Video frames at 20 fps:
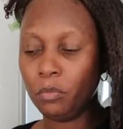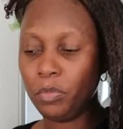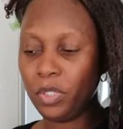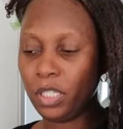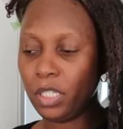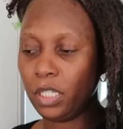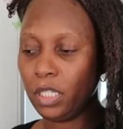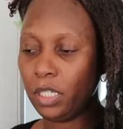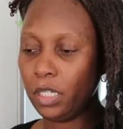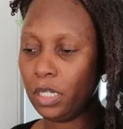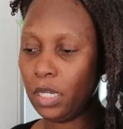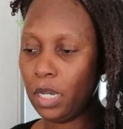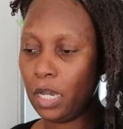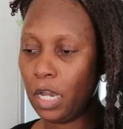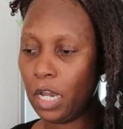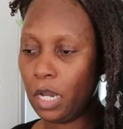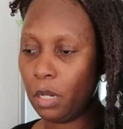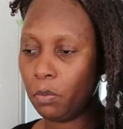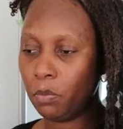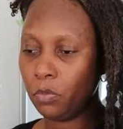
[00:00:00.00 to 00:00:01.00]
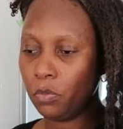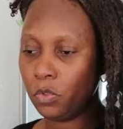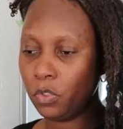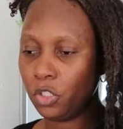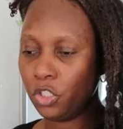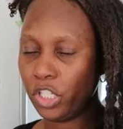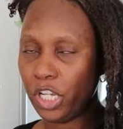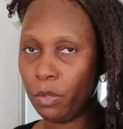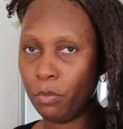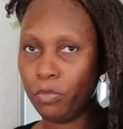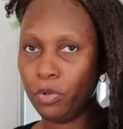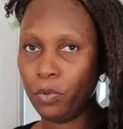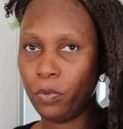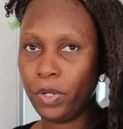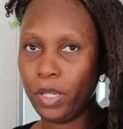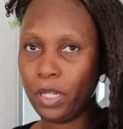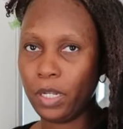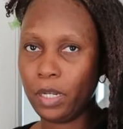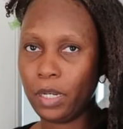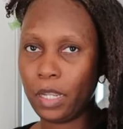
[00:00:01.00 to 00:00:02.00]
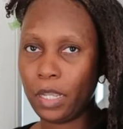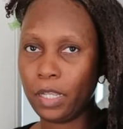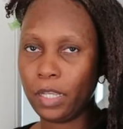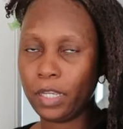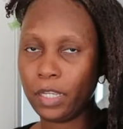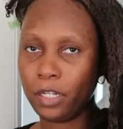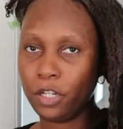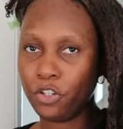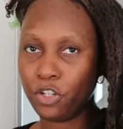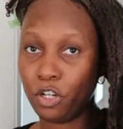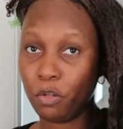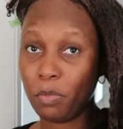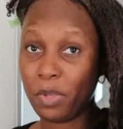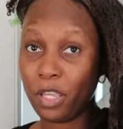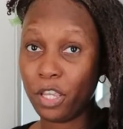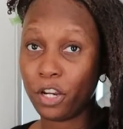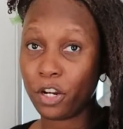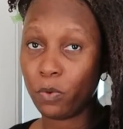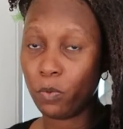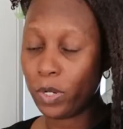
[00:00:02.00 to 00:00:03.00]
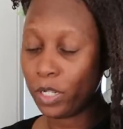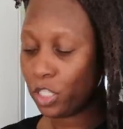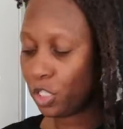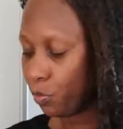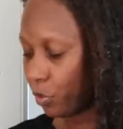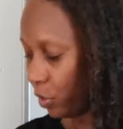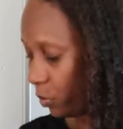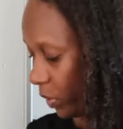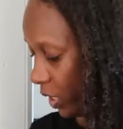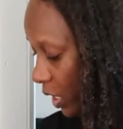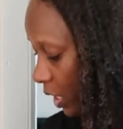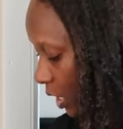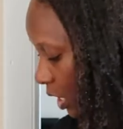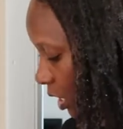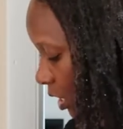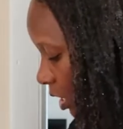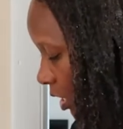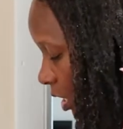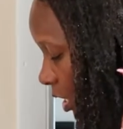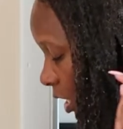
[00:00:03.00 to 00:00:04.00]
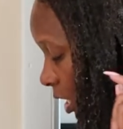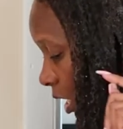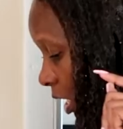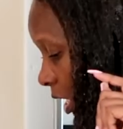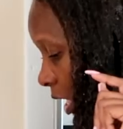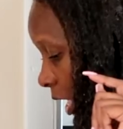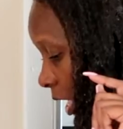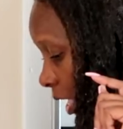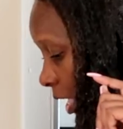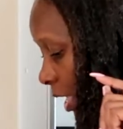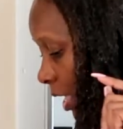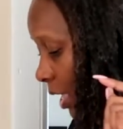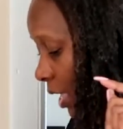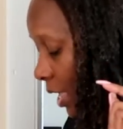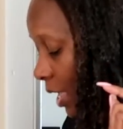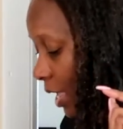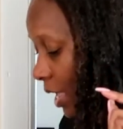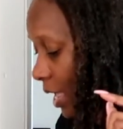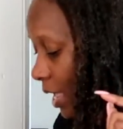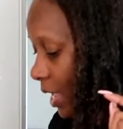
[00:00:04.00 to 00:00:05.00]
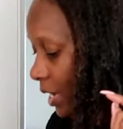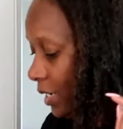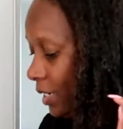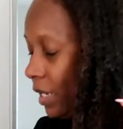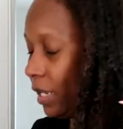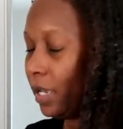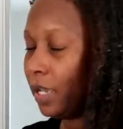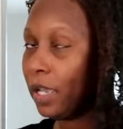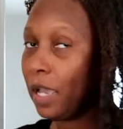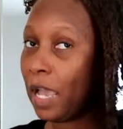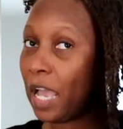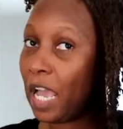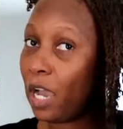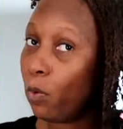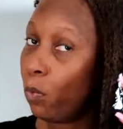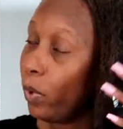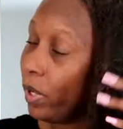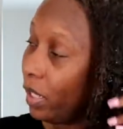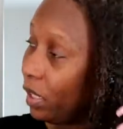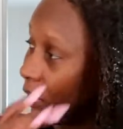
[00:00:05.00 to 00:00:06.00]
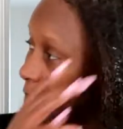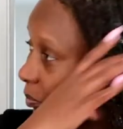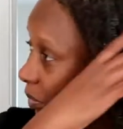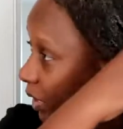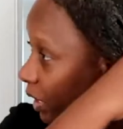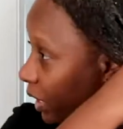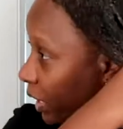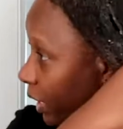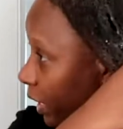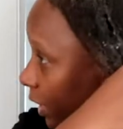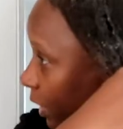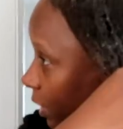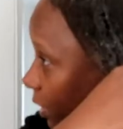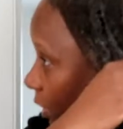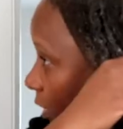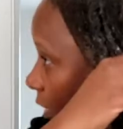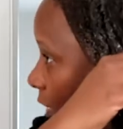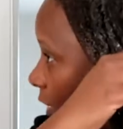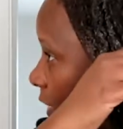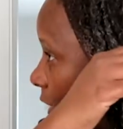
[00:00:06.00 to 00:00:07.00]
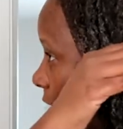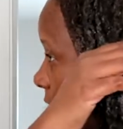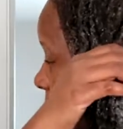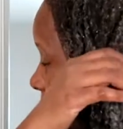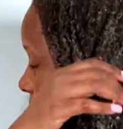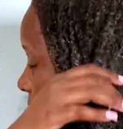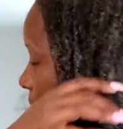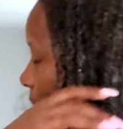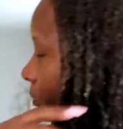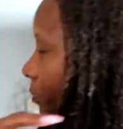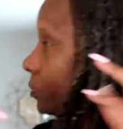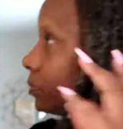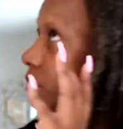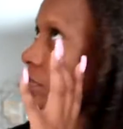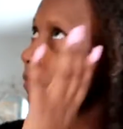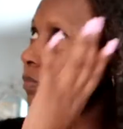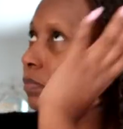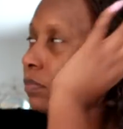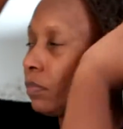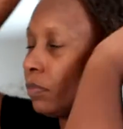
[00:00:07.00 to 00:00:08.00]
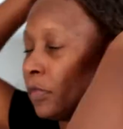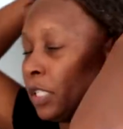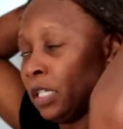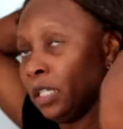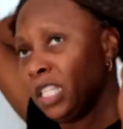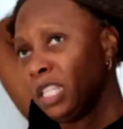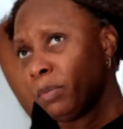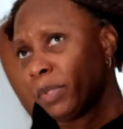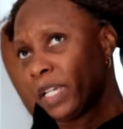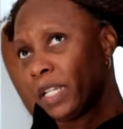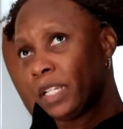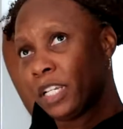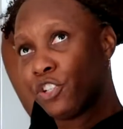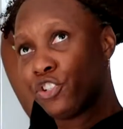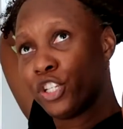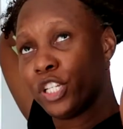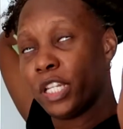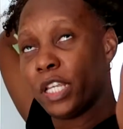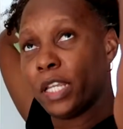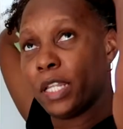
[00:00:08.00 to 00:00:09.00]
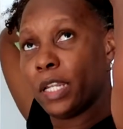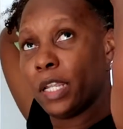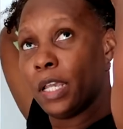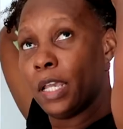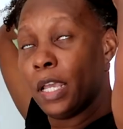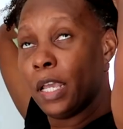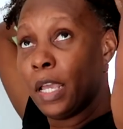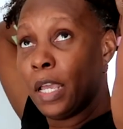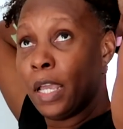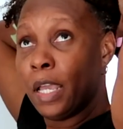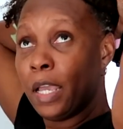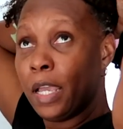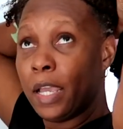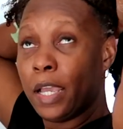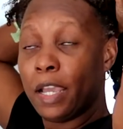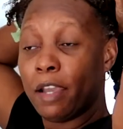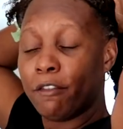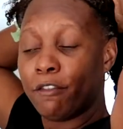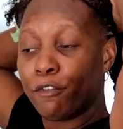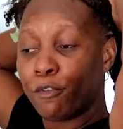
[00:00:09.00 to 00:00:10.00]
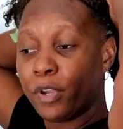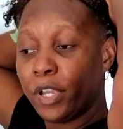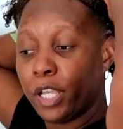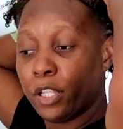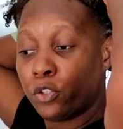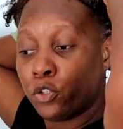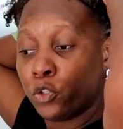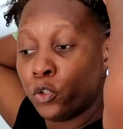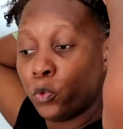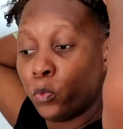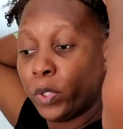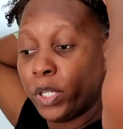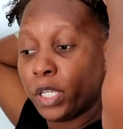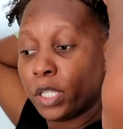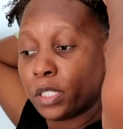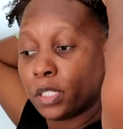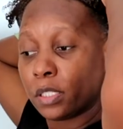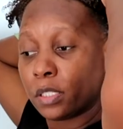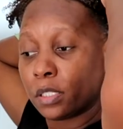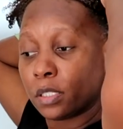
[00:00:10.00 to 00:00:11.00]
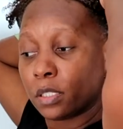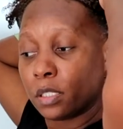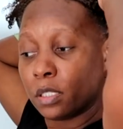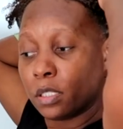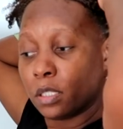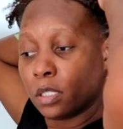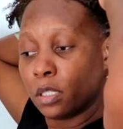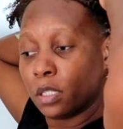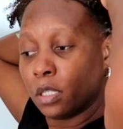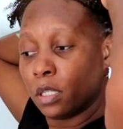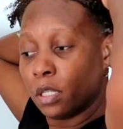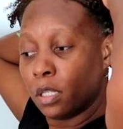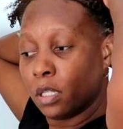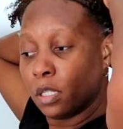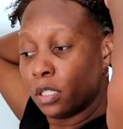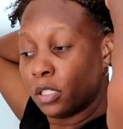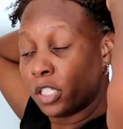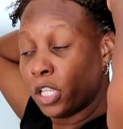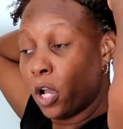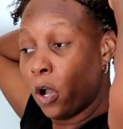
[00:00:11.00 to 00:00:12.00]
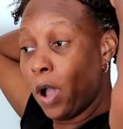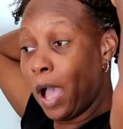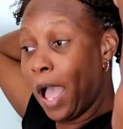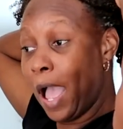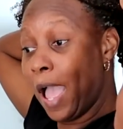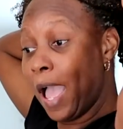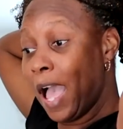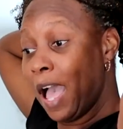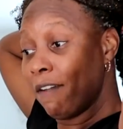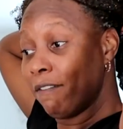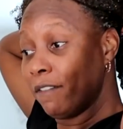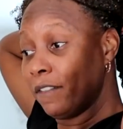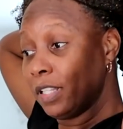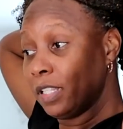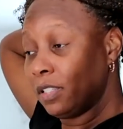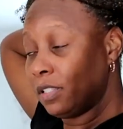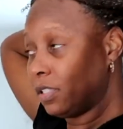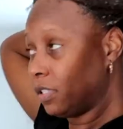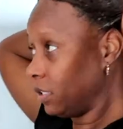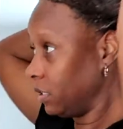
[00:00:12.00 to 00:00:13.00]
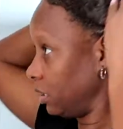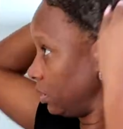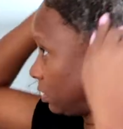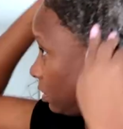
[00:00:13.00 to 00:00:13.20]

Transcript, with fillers: be um, shampooing and conditioning my hair once per week, and I will be deep conditioning every two weeks. So I haven't,